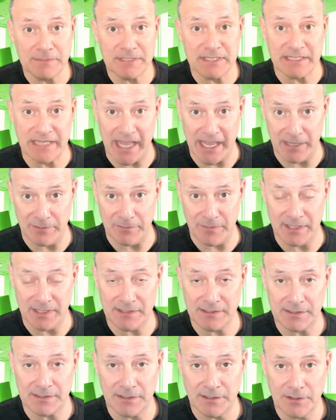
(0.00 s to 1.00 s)

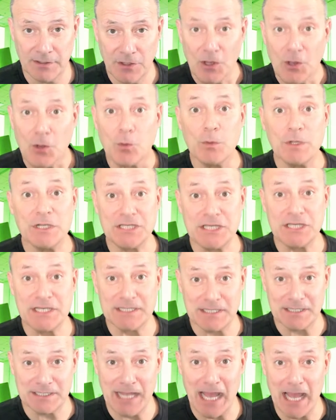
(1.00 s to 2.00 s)
statement, which
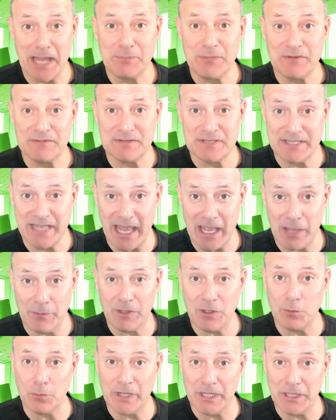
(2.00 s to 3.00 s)
is a type of
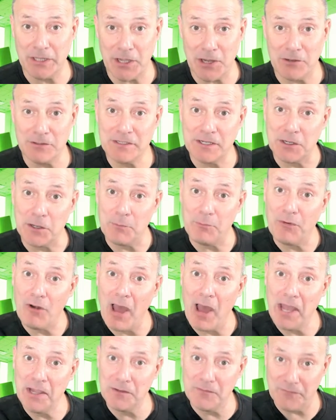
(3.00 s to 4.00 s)
statement we learned in a
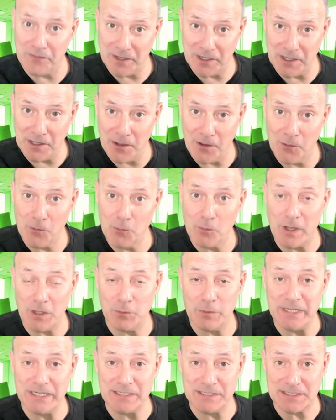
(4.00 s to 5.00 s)
prior video when
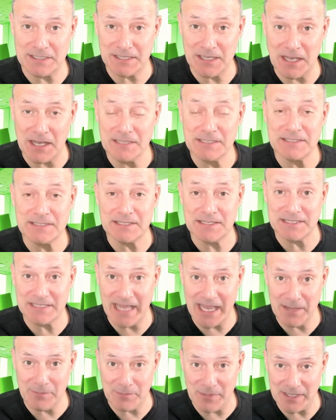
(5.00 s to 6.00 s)
we discussed
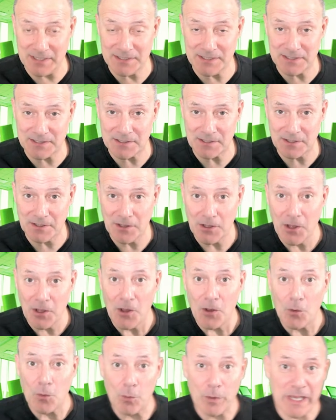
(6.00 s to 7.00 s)
statements,
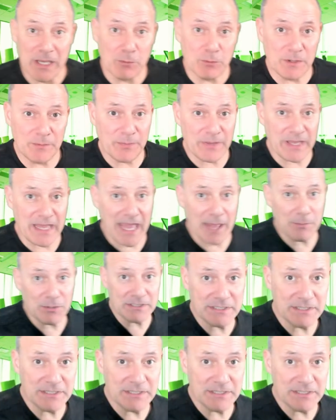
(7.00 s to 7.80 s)
we would be able